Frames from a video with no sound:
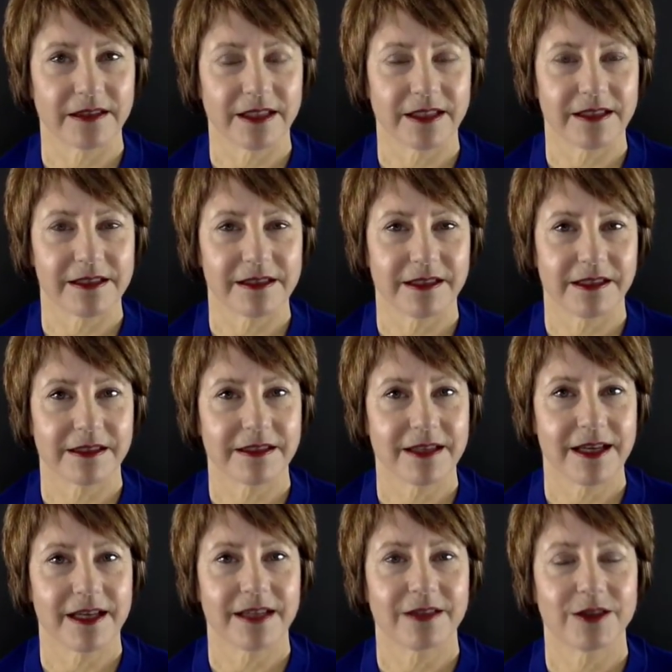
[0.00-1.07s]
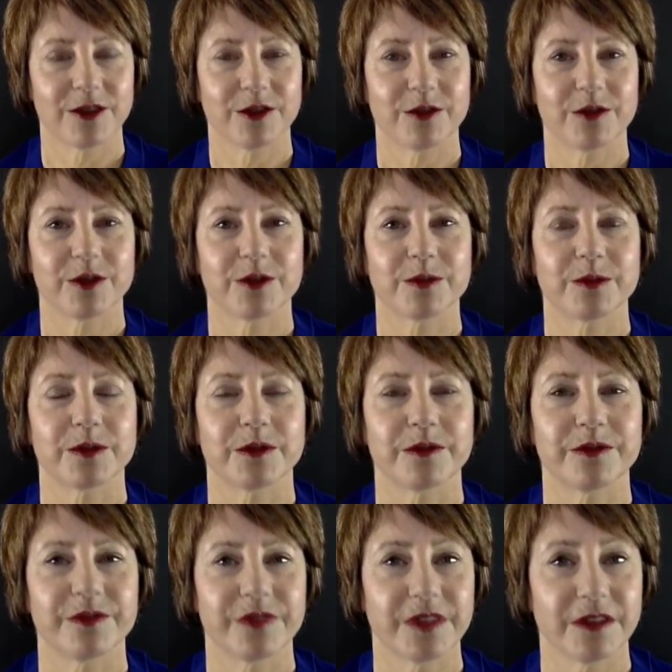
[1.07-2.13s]
And as I said, the universe will
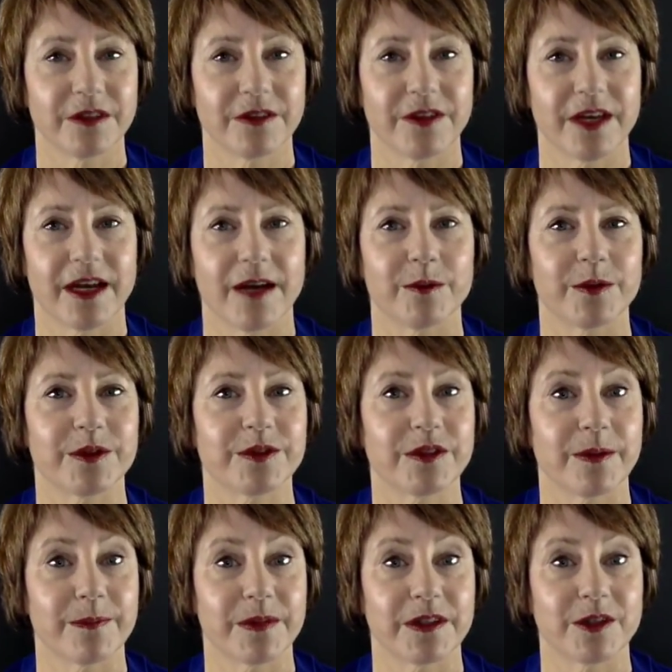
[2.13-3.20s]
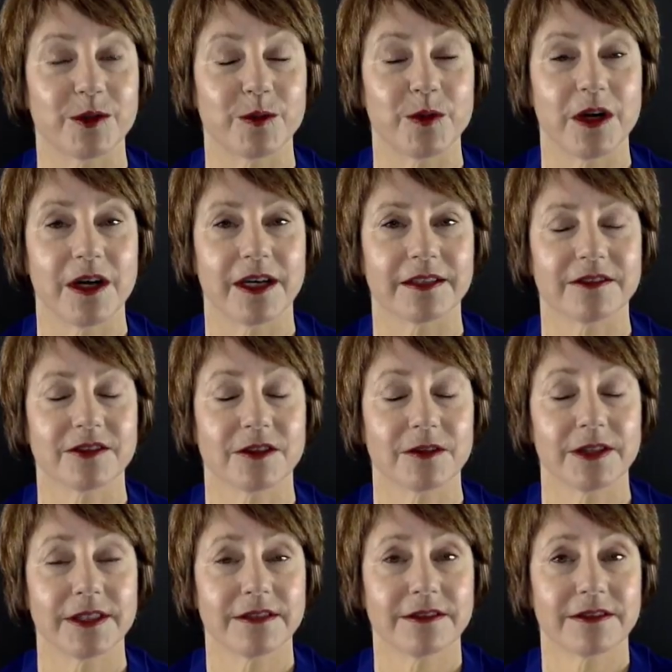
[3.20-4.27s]
fill that with something you want. So
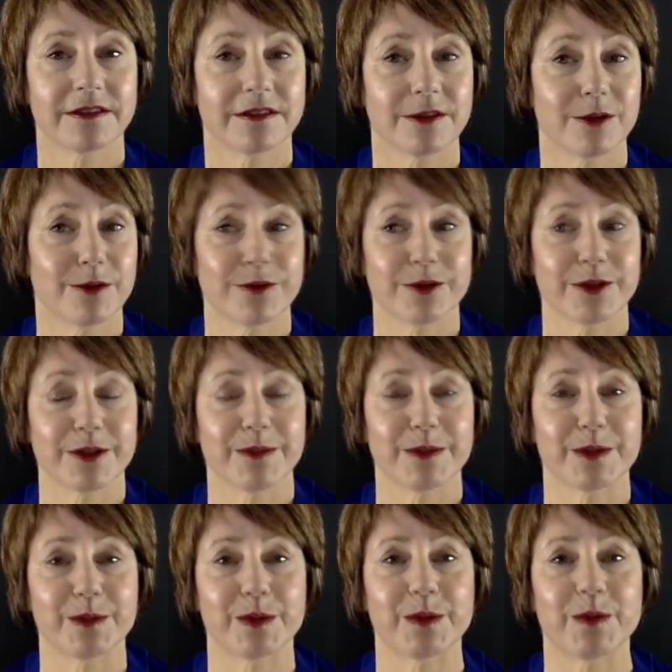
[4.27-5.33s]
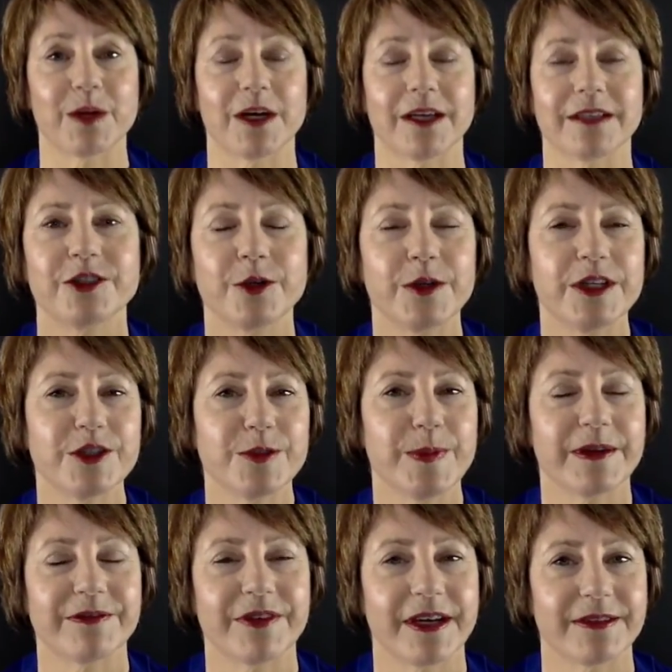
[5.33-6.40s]
let's go for something we want. So here's
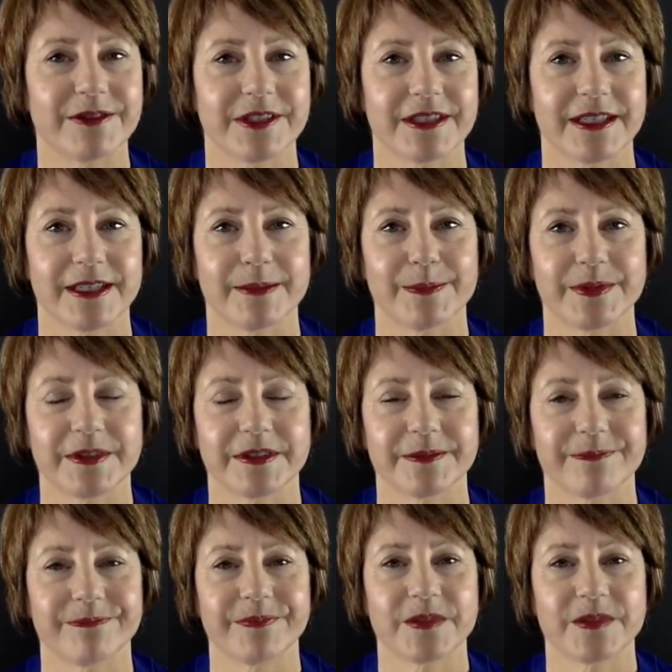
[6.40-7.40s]
my 5 steps.